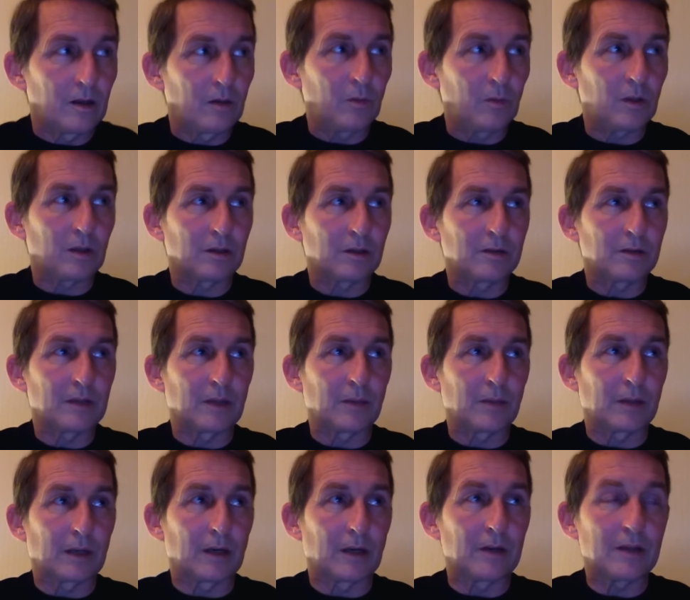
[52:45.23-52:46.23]
Well, there
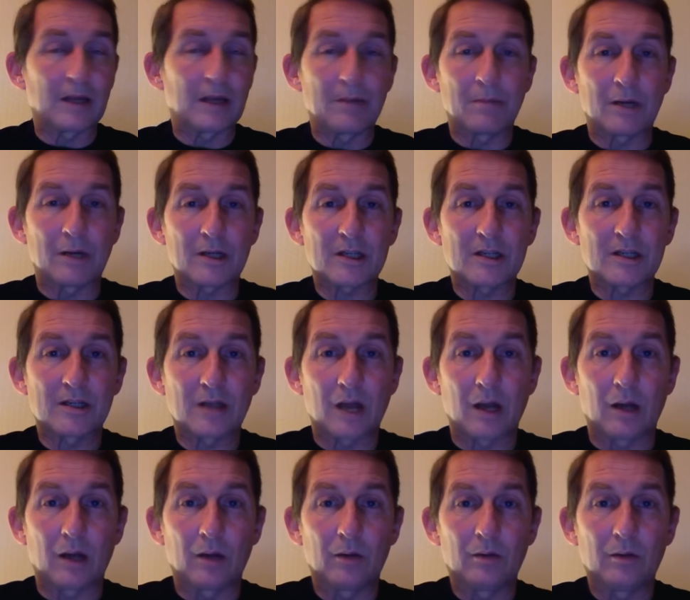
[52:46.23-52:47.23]
we go. They must
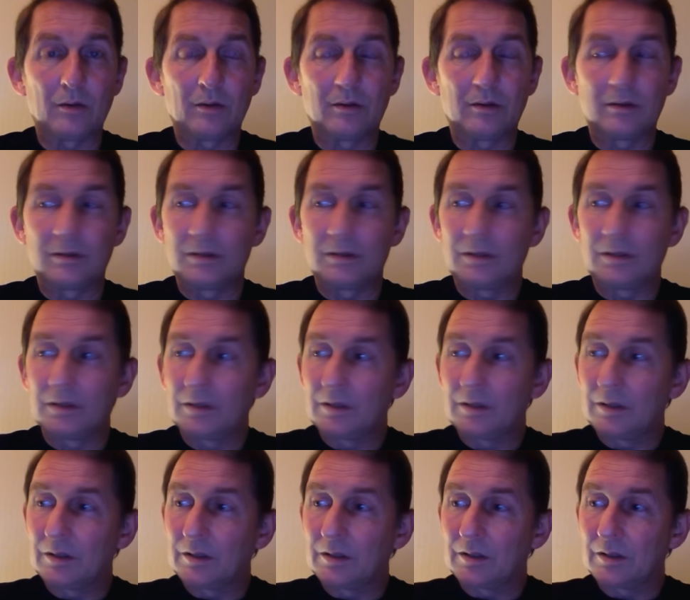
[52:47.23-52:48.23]
know
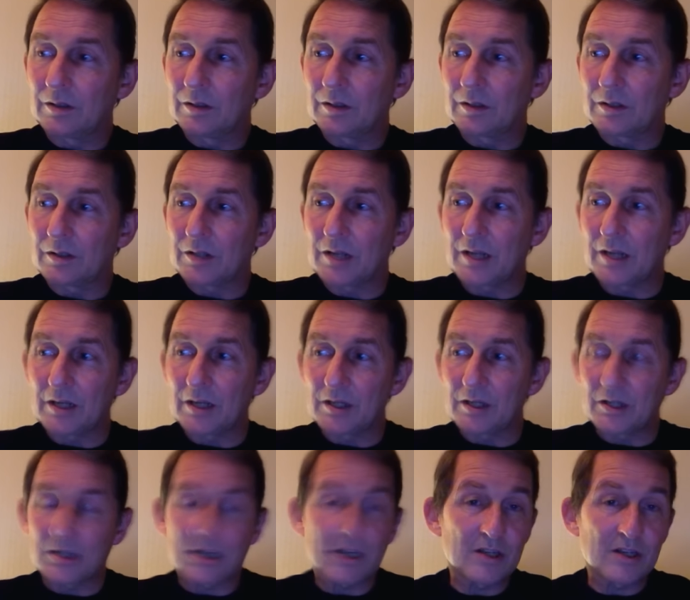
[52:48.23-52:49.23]
that
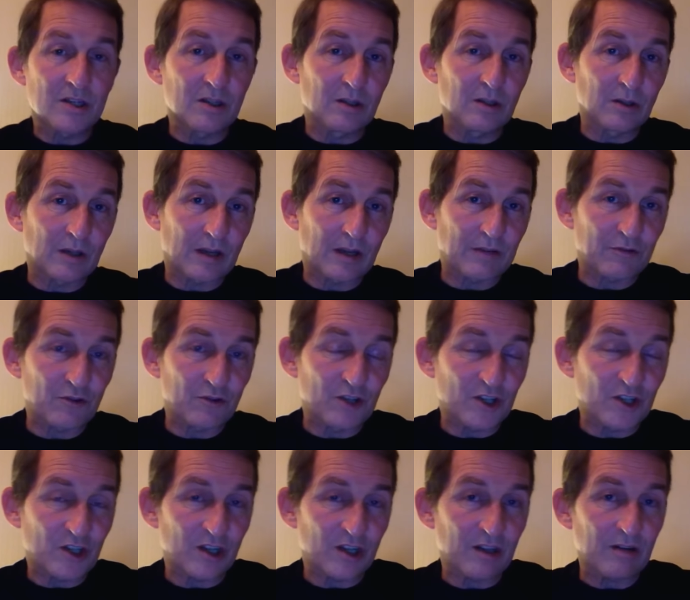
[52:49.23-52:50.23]
tinkers tend to look after
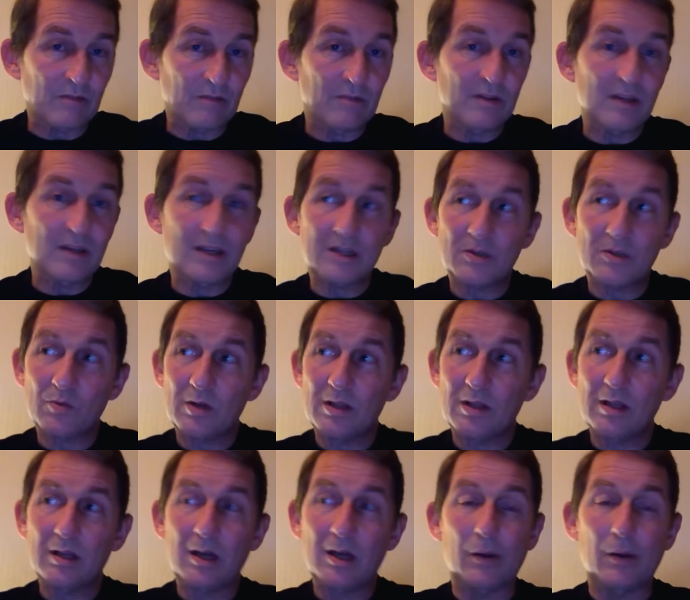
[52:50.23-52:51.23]
each other, and that's where
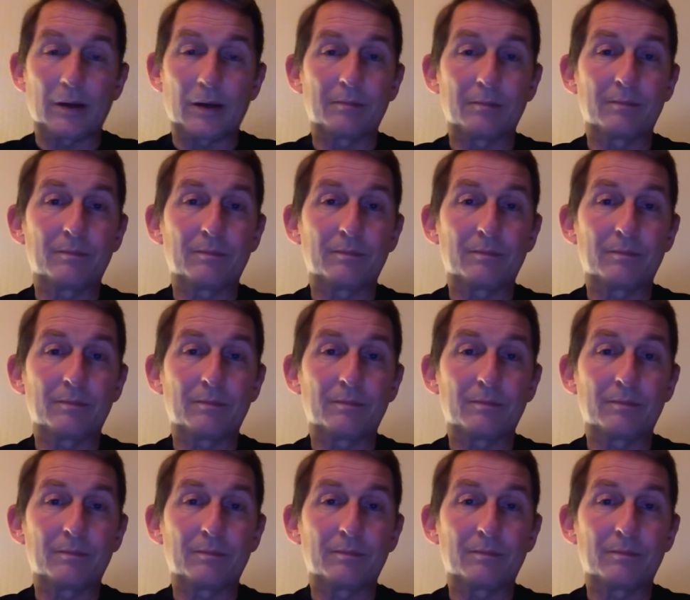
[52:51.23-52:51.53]
they're going.